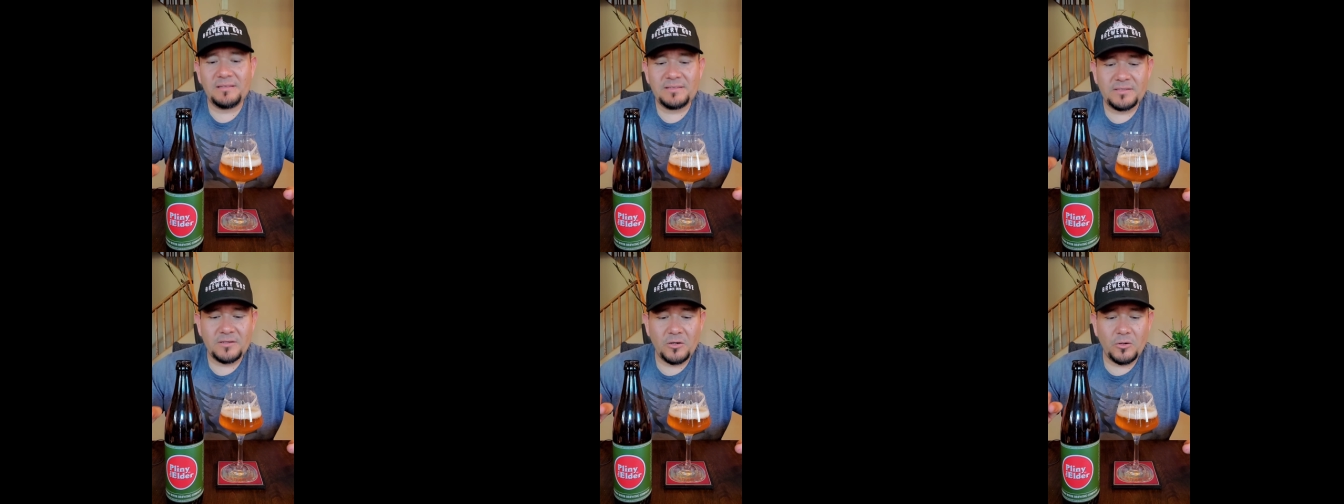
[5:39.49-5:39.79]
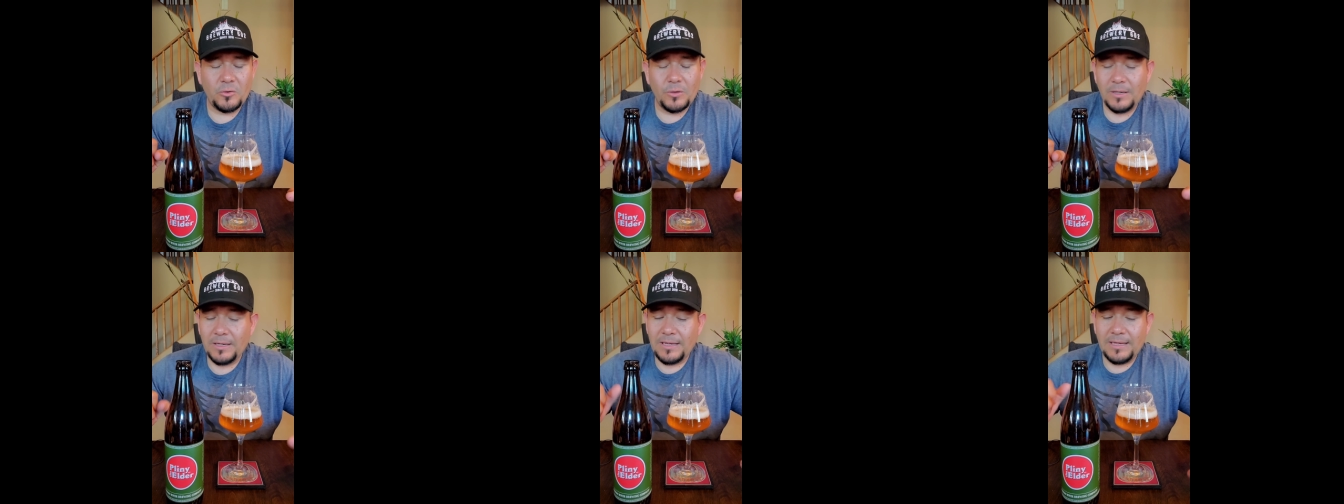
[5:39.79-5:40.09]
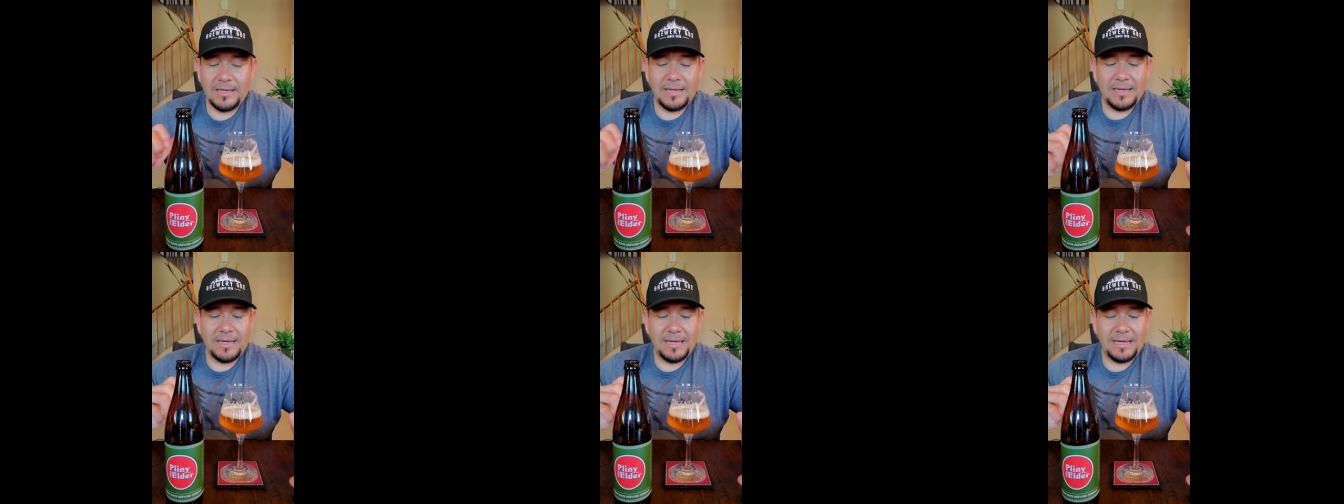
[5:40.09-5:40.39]
So
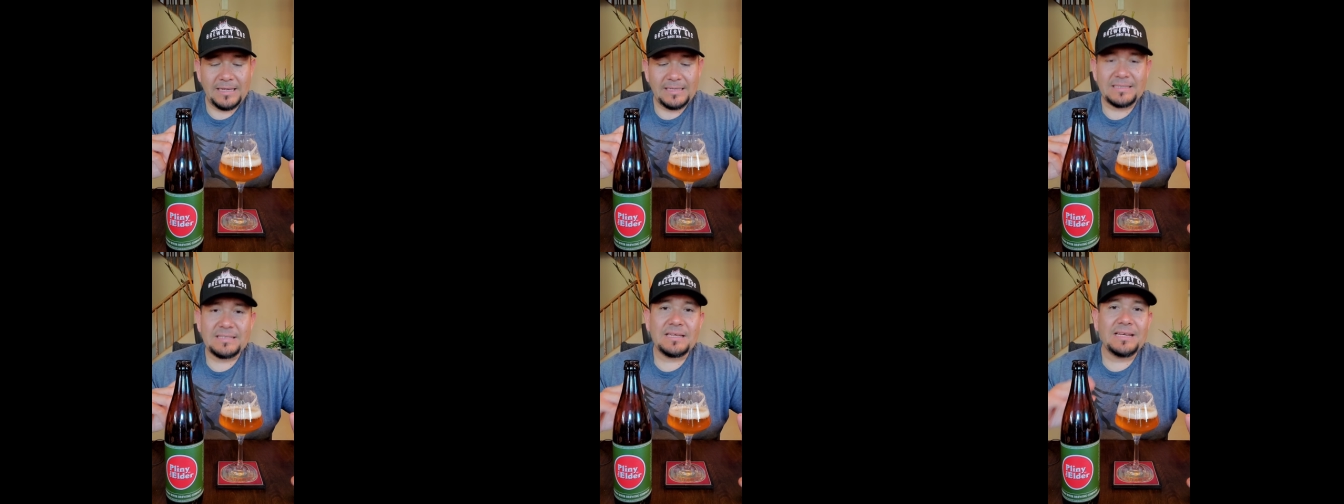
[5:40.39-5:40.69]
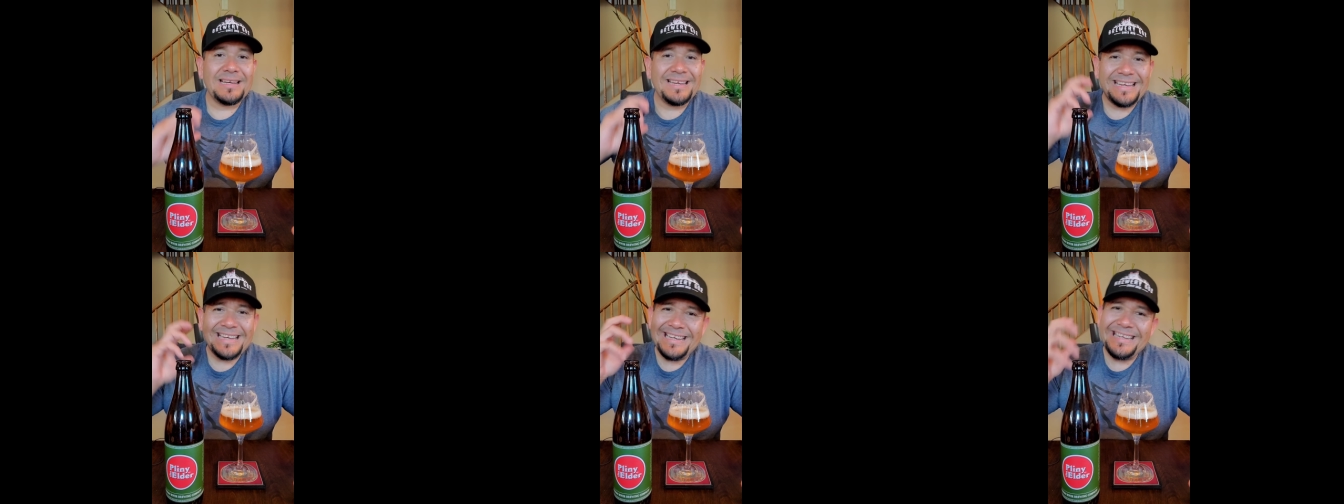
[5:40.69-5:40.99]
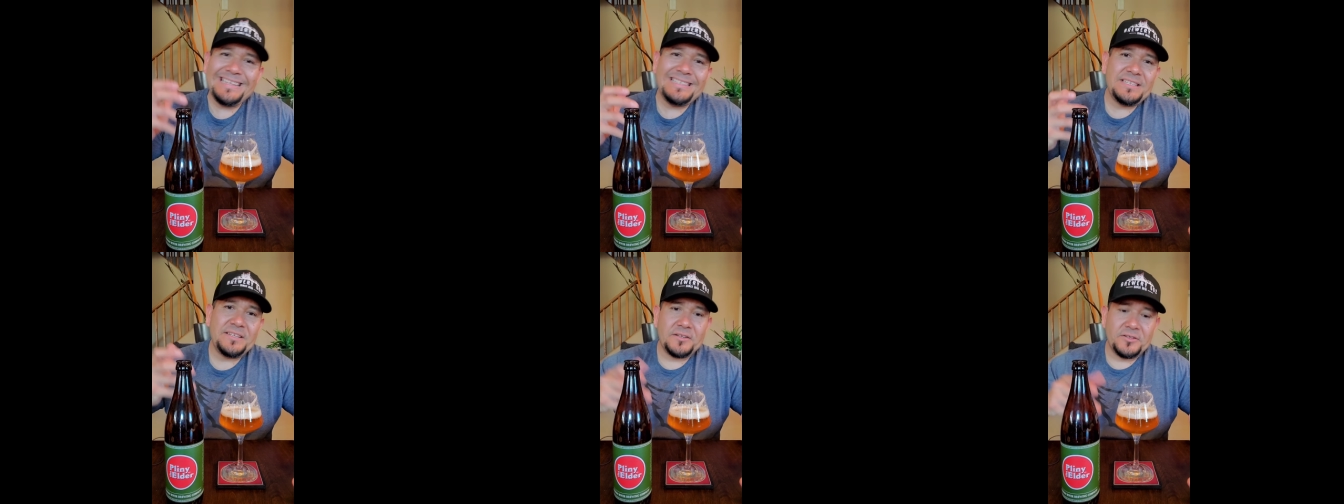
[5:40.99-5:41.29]
it's
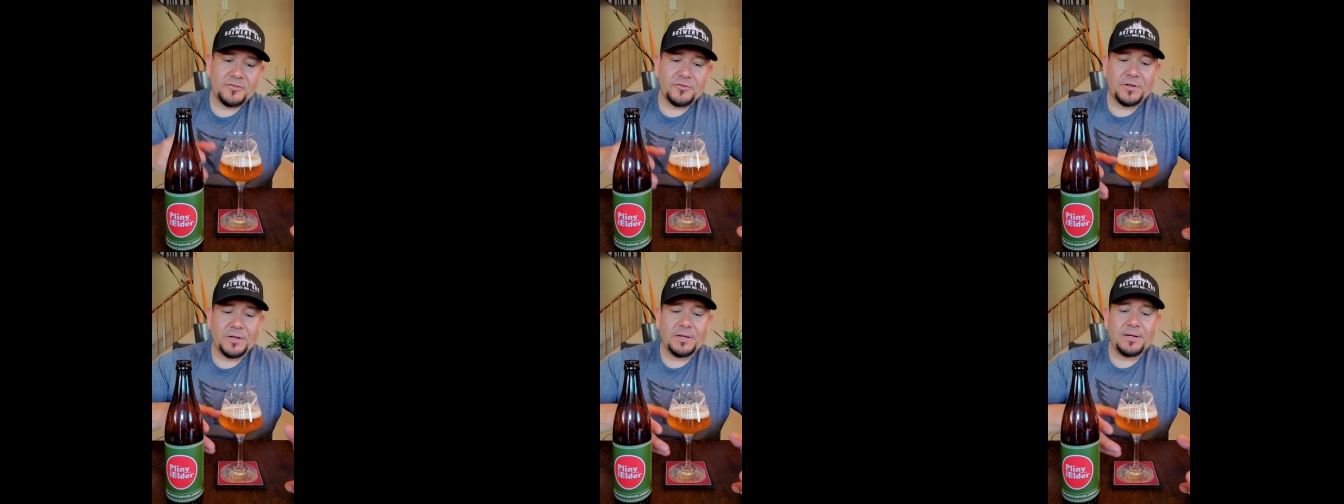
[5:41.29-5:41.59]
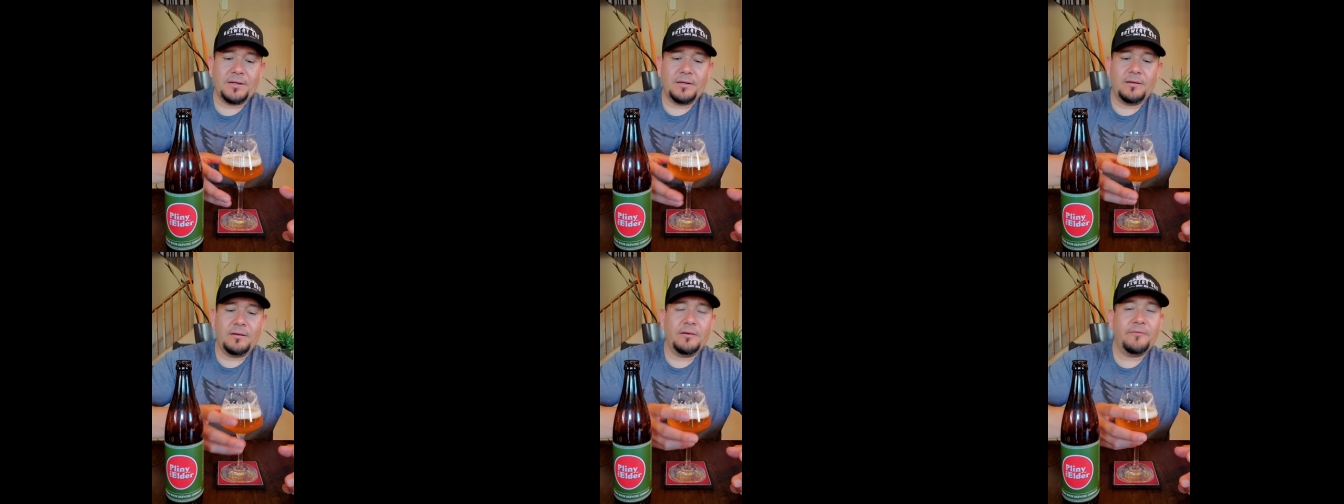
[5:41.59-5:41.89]
easy to drink.